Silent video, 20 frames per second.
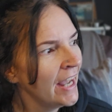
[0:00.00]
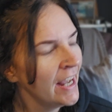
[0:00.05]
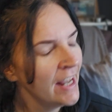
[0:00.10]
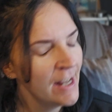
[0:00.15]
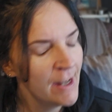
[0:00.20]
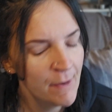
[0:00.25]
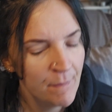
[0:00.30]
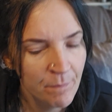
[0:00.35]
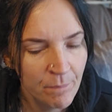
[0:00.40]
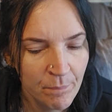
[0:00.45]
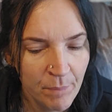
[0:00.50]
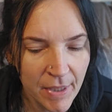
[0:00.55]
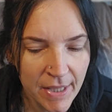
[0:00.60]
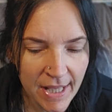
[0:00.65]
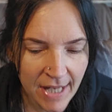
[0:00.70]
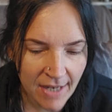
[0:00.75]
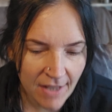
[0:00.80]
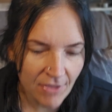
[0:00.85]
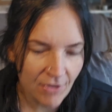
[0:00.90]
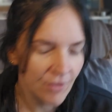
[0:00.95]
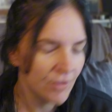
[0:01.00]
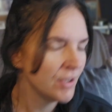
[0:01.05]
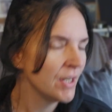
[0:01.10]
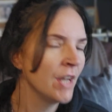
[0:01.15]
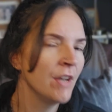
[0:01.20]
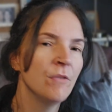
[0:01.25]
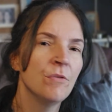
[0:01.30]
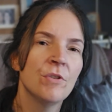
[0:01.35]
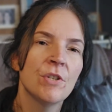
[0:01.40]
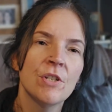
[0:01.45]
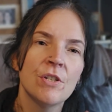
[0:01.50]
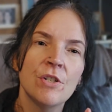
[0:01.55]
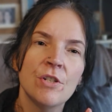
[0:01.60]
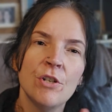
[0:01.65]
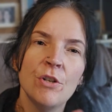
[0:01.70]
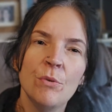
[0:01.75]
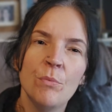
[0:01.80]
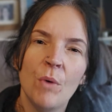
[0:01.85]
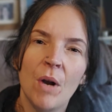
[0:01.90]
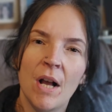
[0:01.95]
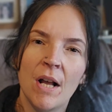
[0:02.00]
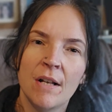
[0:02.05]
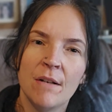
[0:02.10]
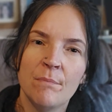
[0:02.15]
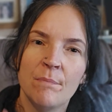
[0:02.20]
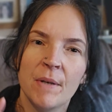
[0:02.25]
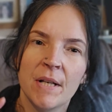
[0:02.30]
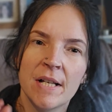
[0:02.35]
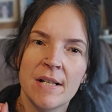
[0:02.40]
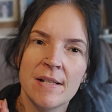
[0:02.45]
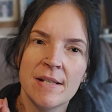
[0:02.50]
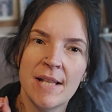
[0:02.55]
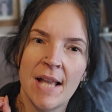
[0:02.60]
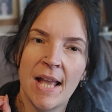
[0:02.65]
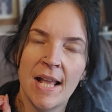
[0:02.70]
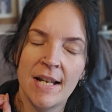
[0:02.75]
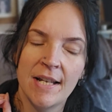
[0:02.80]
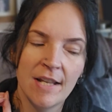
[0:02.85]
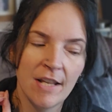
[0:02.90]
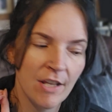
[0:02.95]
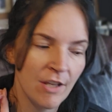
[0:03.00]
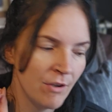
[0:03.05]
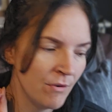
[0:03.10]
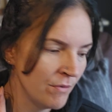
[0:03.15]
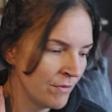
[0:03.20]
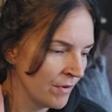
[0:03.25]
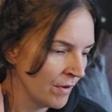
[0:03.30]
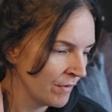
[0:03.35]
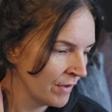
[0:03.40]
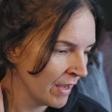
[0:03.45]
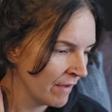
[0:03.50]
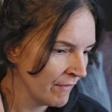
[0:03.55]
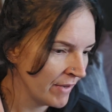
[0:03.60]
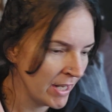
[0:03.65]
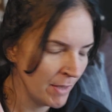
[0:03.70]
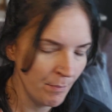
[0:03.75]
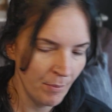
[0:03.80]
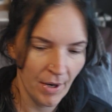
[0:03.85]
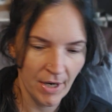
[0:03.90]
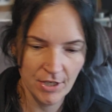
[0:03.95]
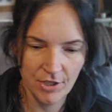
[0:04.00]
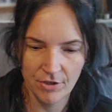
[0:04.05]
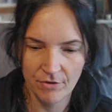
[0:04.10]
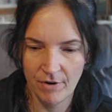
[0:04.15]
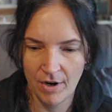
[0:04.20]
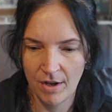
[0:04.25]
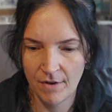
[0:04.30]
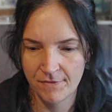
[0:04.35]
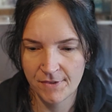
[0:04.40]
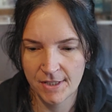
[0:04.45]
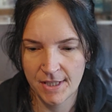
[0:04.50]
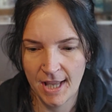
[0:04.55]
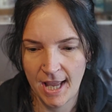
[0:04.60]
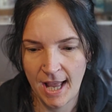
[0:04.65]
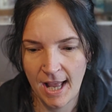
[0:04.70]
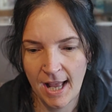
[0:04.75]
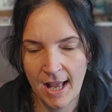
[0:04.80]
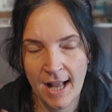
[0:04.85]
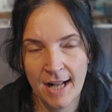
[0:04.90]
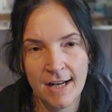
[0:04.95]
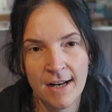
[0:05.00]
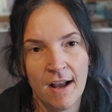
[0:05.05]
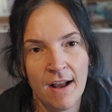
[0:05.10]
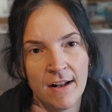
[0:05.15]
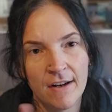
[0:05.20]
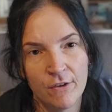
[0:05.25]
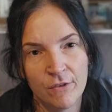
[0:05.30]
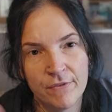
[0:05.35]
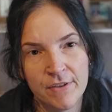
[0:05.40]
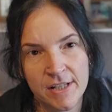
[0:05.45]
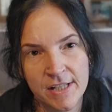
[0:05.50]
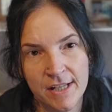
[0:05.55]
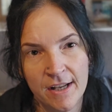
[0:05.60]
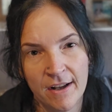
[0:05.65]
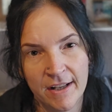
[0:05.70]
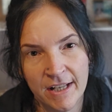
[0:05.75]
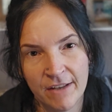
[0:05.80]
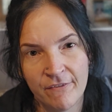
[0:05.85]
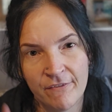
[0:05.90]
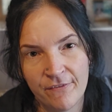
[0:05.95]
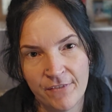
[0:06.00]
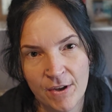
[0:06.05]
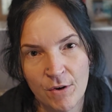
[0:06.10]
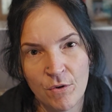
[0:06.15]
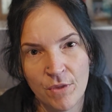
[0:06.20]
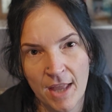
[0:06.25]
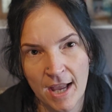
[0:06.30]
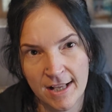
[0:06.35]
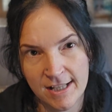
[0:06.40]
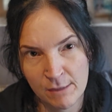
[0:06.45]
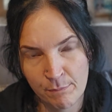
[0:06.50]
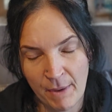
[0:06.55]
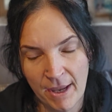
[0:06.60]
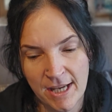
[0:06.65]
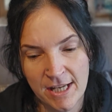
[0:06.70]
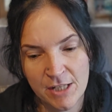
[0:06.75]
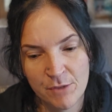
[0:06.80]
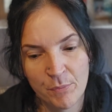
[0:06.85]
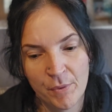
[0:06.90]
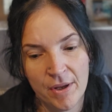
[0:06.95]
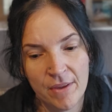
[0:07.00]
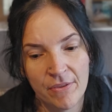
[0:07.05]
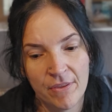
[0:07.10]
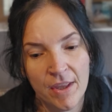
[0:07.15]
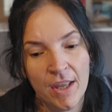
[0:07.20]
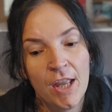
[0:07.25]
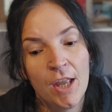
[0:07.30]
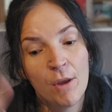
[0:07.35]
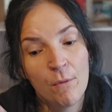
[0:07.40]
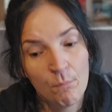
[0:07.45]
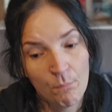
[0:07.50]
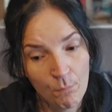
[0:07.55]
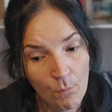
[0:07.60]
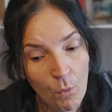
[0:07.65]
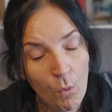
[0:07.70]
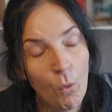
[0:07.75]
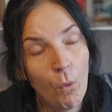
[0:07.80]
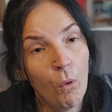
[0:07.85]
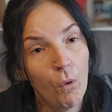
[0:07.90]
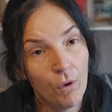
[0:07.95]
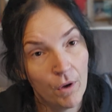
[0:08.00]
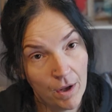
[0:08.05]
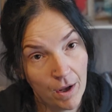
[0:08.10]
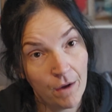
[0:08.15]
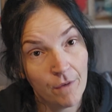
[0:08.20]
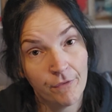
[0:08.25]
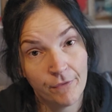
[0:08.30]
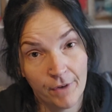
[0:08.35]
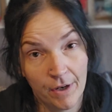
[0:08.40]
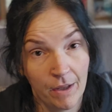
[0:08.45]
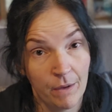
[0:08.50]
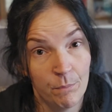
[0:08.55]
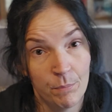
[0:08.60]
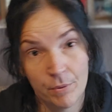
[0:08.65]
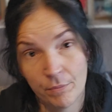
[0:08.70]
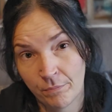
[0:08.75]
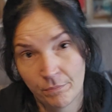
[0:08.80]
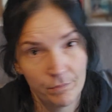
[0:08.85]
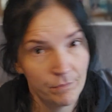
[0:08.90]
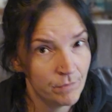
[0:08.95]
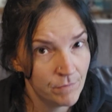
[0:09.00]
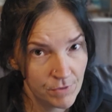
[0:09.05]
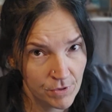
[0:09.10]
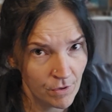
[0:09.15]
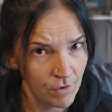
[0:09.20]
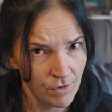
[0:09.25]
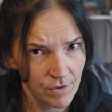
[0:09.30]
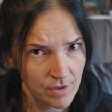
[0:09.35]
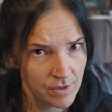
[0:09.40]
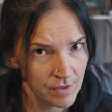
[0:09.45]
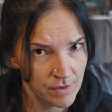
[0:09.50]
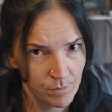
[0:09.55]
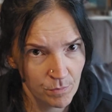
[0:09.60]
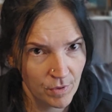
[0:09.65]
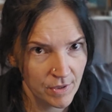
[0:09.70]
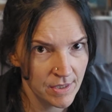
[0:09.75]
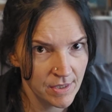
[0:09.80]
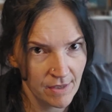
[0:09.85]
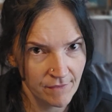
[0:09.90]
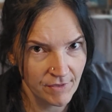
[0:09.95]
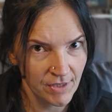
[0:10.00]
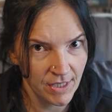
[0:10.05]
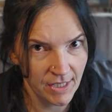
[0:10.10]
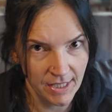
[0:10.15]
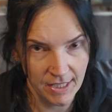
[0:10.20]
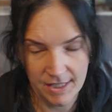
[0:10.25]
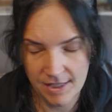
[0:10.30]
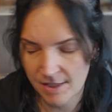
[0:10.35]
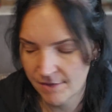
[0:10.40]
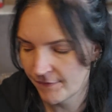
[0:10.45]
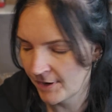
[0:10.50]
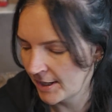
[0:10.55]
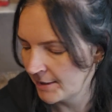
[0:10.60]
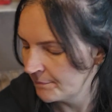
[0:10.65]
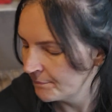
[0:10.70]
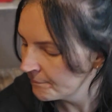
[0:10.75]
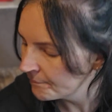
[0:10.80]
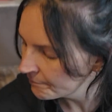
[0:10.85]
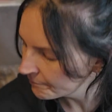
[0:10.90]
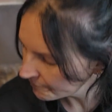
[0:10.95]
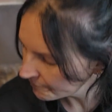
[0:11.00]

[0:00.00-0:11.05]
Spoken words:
But then I thought, no, just do one, because then you don't have any pressure after that. And obviously I can fill that space with more Cuff Club socks once I've done it. It's fine.